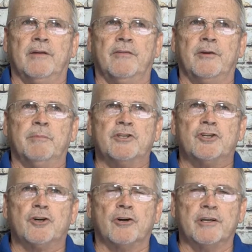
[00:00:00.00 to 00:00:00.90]
the
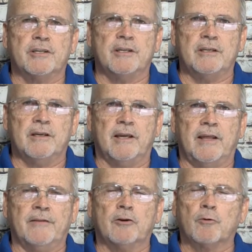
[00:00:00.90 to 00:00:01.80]
maturity
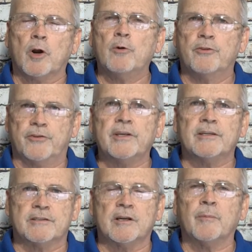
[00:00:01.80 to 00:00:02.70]
and the growth
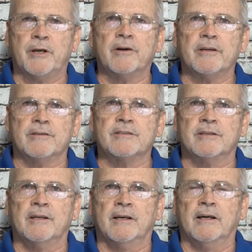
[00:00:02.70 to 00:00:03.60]
in some areas.